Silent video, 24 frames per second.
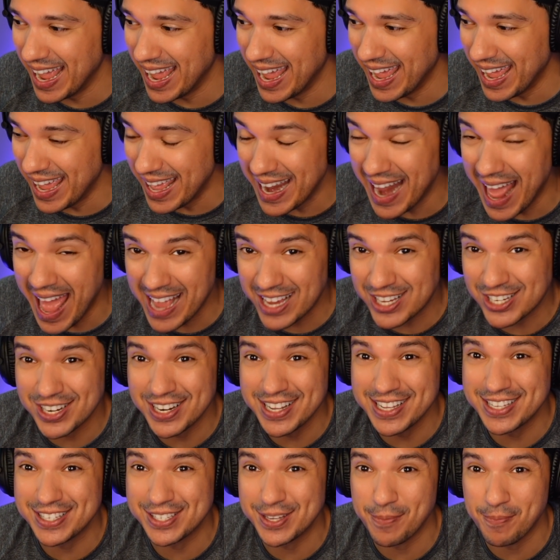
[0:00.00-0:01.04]
it
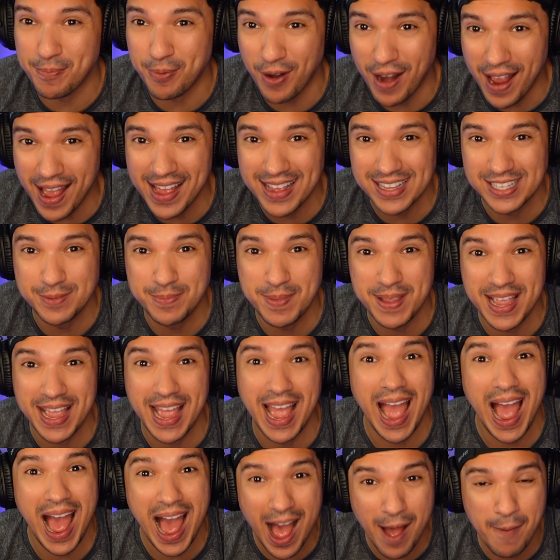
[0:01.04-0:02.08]
actually surprised me
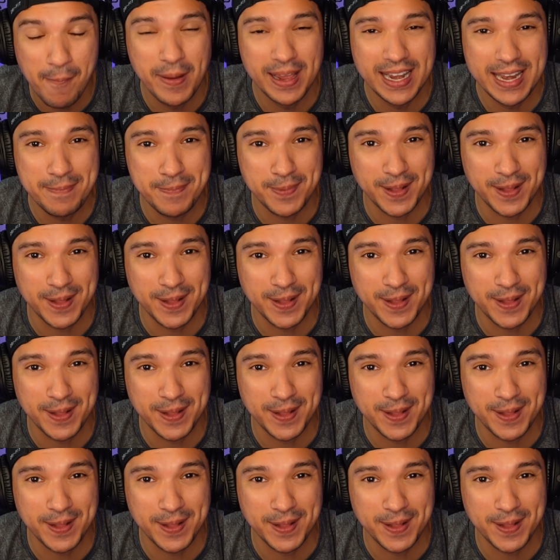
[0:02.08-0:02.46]
how many